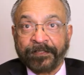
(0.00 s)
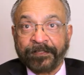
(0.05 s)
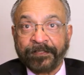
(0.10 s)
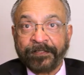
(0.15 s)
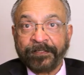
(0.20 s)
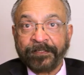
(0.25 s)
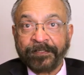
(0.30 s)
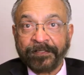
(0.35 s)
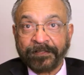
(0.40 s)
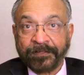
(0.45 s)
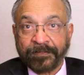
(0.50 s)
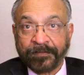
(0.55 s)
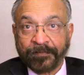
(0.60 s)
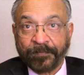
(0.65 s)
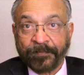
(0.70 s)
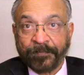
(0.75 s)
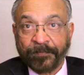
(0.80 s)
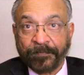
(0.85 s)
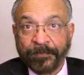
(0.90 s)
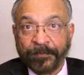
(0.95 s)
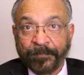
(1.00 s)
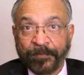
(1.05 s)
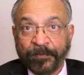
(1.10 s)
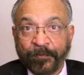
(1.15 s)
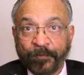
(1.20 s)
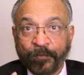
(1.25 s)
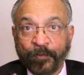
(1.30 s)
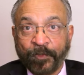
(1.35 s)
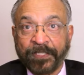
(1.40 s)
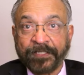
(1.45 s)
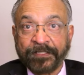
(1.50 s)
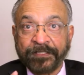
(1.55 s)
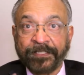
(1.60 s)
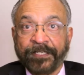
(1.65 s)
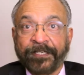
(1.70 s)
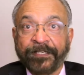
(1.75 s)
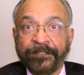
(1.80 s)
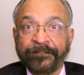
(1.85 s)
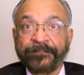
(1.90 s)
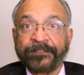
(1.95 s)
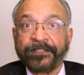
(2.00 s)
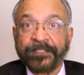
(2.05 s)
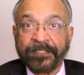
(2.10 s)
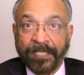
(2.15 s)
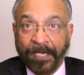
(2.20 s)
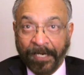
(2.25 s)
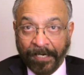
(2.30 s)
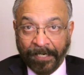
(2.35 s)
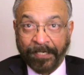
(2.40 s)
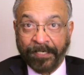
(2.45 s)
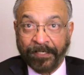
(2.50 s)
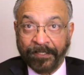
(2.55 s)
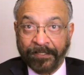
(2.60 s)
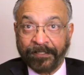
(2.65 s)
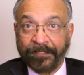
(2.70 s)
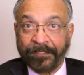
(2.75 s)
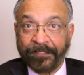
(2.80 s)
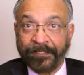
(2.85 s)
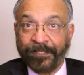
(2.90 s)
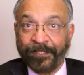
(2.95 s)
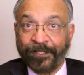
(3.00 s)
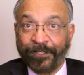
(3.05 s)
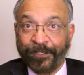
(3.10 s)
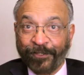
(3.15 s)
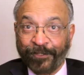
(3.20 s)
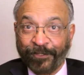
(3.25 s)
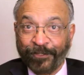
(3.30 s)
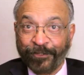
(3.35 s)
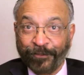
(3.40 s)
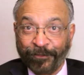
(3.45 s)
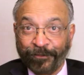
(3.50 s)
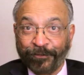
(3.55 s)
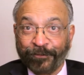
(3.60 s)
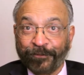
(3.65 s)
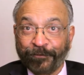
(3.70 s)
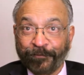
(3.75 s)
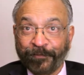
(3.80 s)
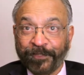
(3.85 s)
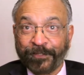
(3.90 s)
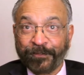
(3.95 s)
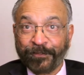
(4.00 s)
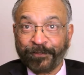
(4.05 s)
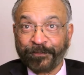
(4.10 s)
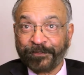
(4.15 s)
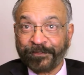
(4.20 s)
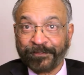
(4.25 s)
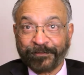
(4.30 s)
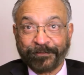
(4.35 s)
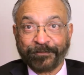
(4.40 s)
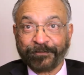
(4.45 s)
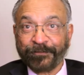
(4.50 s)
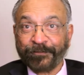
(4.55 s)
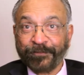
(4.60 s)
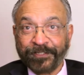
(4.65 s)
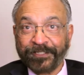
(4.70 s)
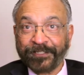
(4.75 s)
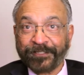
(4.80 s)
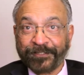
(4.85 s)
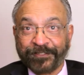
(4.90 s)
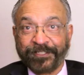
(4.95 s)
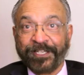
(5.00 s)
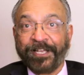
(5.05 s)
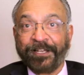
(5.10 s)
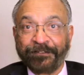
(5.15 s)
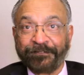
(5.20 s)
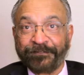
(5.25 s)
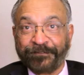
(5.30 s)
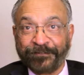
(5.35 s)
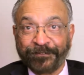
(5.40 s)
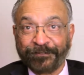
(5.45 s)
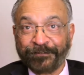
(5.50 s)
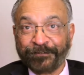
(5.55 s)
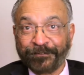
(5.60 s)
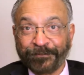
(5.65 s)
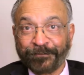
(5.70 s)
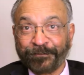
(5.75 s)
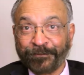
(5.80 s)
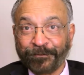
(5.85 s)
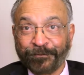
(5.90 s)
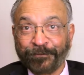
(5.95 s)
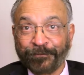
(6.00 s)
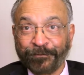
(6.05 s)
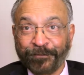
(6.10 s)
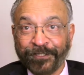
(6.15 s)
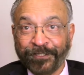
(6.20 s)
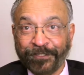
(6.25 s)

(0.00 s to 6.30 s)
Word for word: These people work there every day, you know, because you need staff to do the